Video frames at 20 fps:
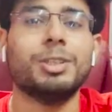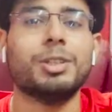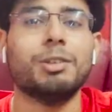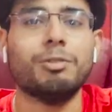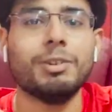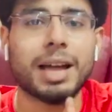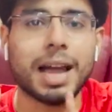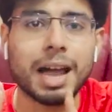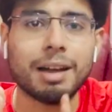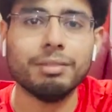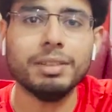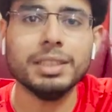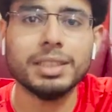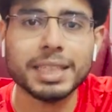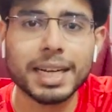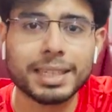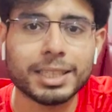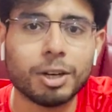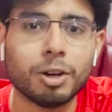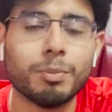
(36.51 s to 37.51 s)
So if you haven't
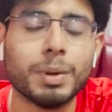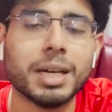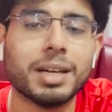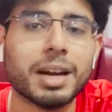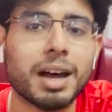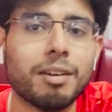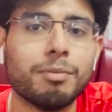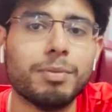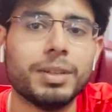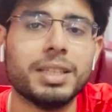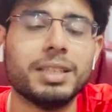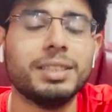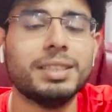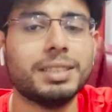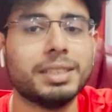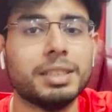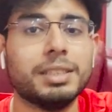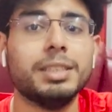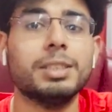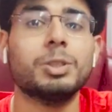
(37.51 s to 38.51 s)
checked out my graph playlist
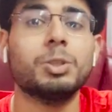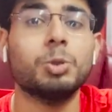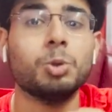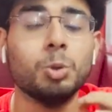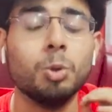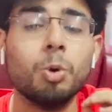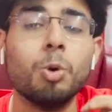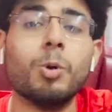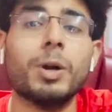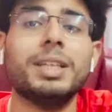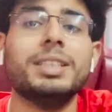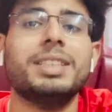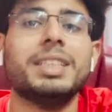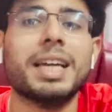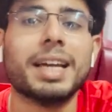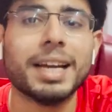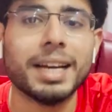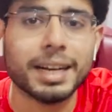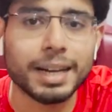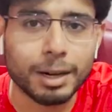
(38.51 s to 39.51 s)
series, do go and
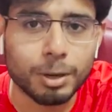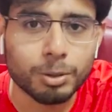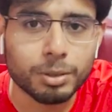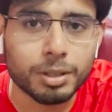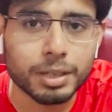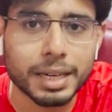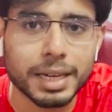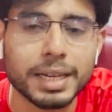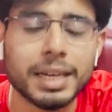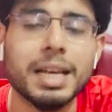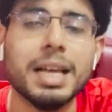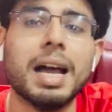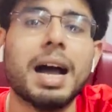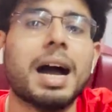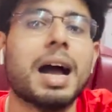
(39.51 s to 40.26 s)
check it out, right?